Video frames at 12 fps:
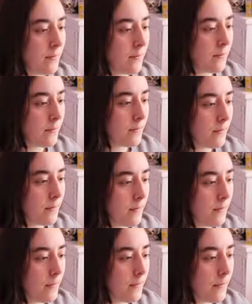
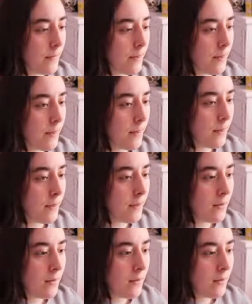
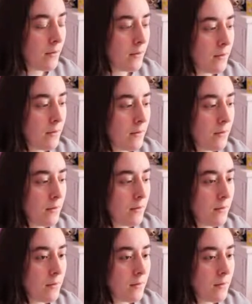[no speech]